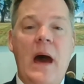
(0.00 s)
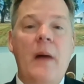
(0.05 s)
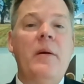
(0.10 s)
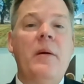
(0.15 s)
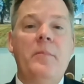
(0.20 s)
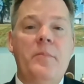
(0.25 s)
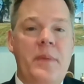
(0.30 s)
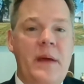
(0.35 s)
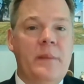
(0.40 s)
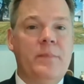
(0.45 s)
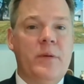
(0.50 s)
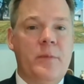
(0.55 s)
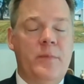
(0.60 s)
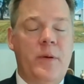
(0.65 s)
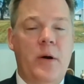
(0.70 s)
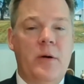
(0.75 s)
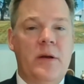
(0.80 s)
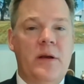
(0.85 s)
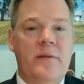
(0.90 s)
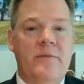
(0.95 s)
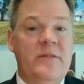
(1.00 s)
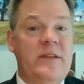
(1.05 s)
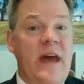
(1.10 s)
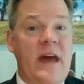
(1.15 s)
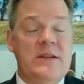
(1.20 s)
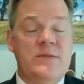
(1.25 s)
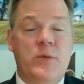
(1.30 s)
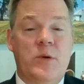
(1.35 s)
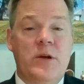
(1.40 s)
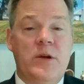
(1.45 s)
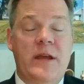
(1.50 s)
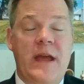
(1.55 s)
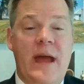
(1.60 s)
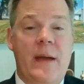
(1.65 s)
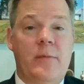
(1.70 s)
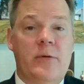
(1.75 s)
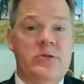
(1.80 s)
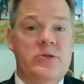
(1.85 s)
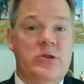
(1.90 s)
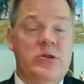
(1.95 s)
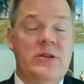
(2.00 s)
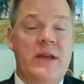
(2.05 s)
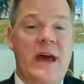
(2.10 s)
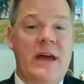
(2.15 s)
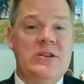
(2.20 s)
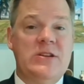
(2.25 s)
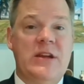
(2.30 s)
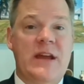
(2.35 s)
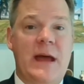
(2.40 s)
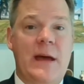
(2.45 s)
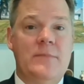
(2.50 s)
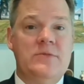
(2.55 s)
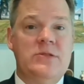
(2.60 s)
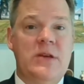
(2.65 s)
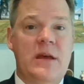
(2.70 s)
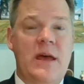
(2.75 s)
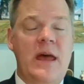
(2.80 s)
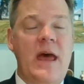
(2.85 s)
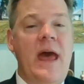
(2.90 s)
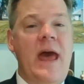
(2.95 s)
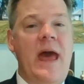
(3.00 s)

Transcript: I'm a big proponent of dashboard cameras or dash cams,